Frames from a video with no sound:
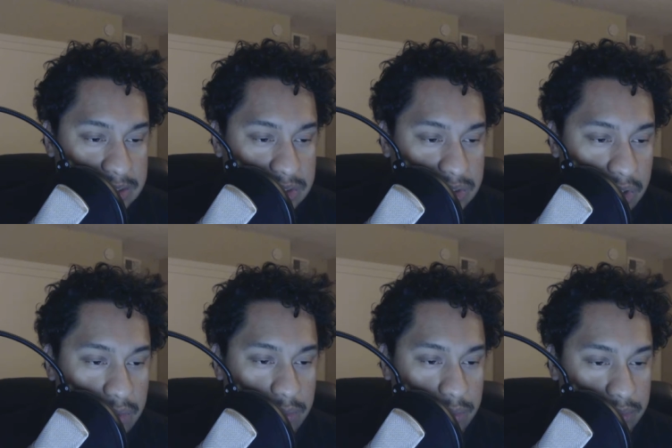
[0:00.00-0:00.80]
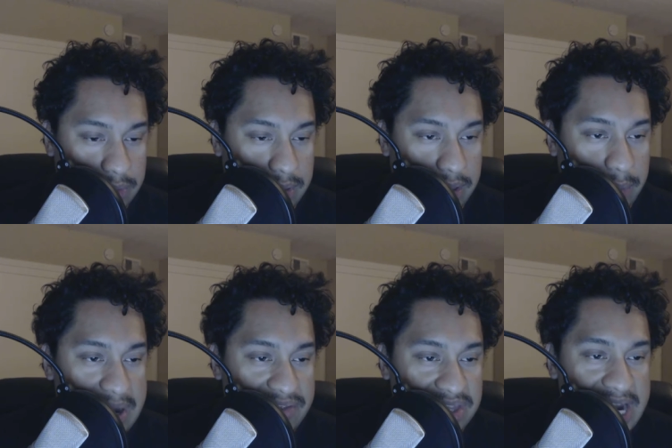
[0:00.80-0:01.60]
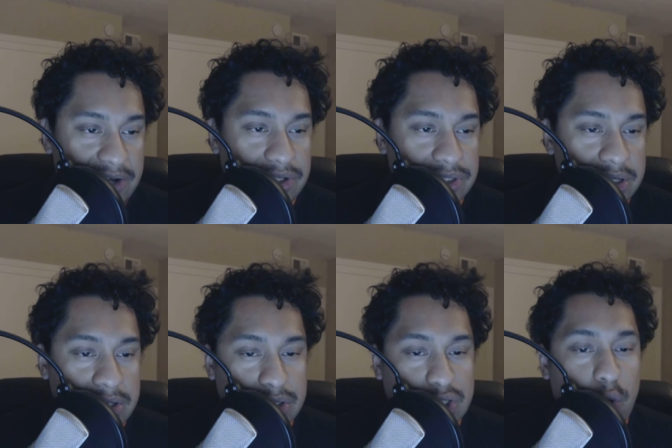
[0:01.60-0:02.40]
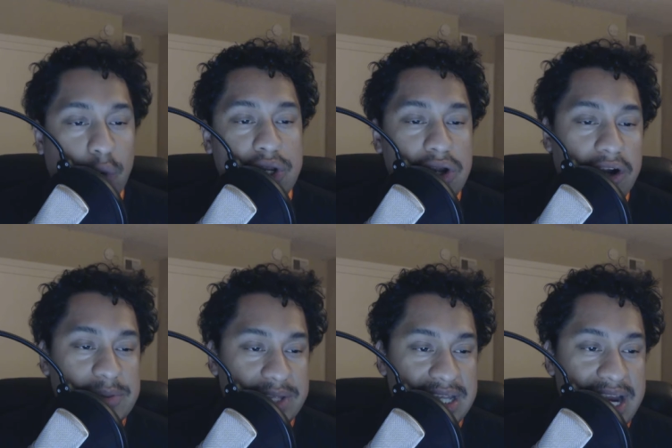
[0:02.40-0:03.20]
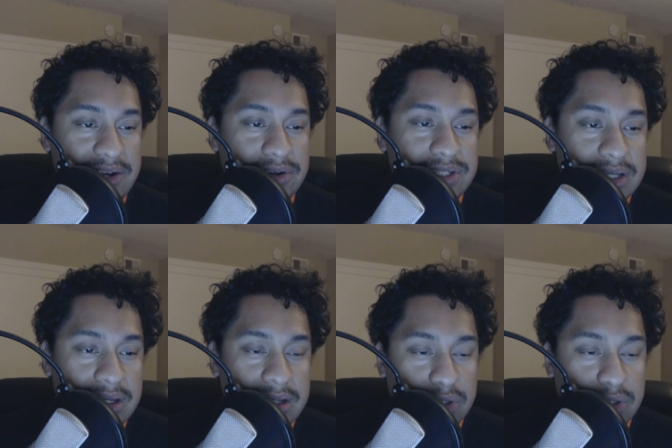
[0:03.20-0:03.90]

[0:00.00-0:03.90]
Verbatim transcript: so uh, we have the Niners. Total yards for the Niners.